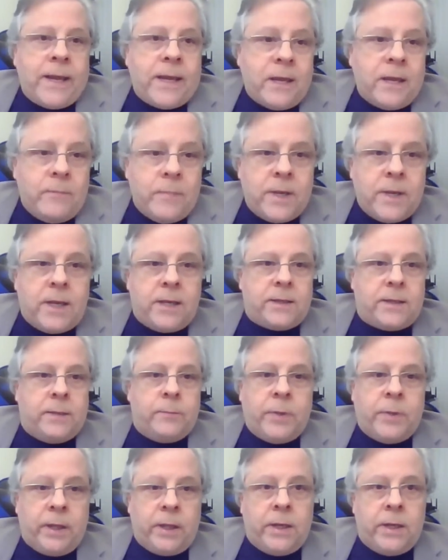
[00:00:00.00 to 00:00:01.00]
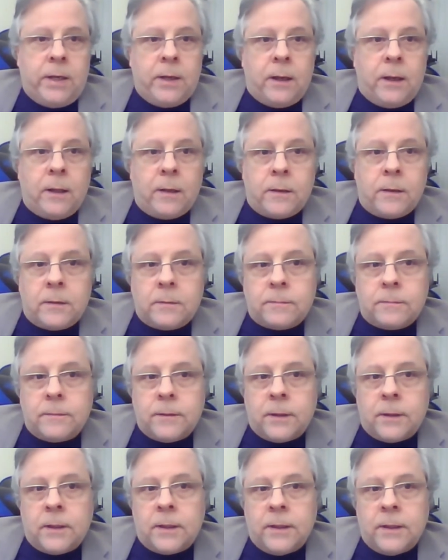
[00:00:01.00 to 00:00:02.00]
commit a billion dollar
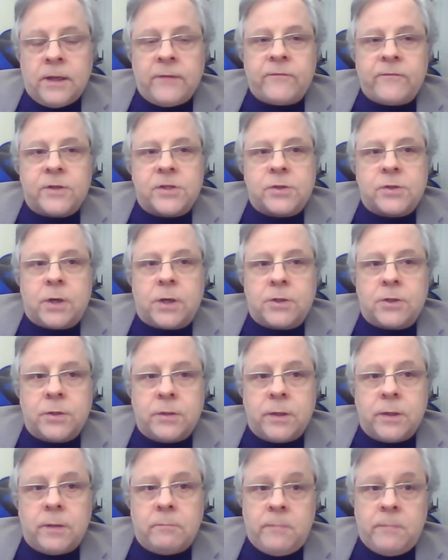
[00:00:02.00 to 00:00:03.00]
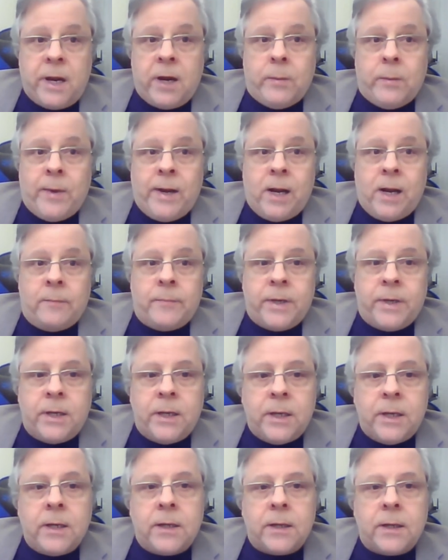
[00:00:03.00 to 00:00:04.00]
uh, infrastructure that may or may not be
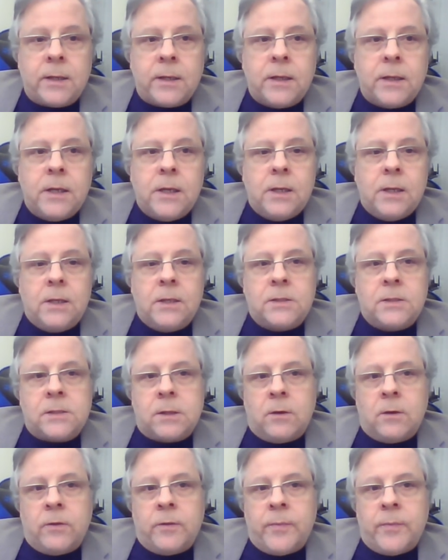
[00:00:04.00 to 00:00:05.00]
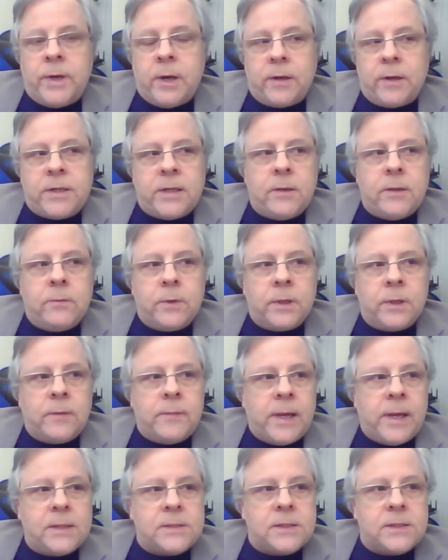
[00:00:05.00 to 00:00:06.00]
needed? So the BRT really
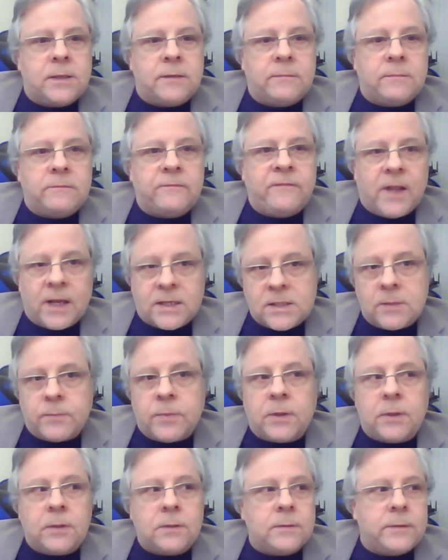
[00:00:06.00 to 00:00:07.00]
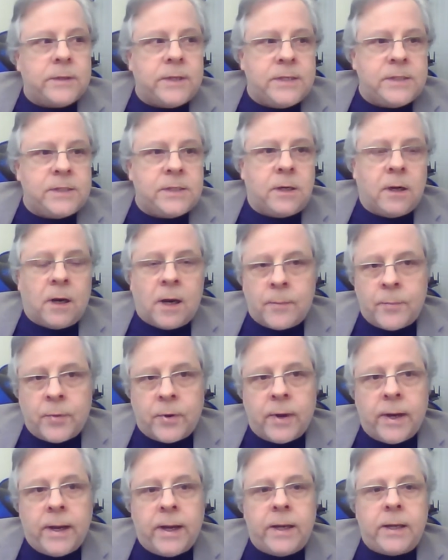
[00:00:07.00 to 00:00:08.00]
makes it flexible, easy to
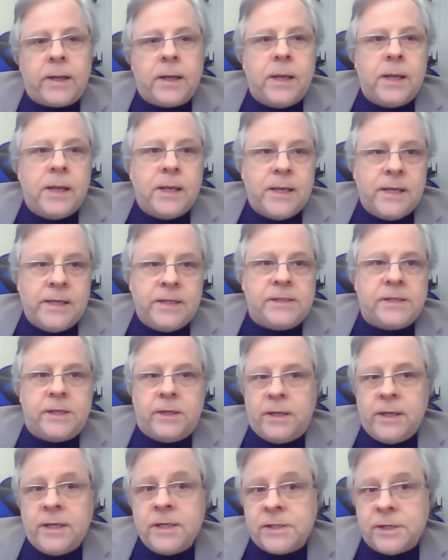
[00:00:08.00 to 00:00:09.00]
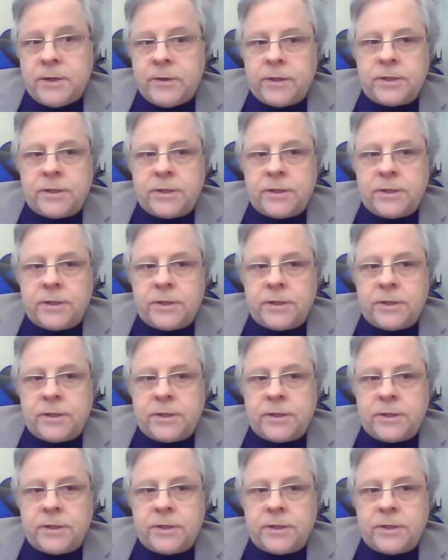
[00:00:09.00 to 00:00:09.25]
operate, easy, easier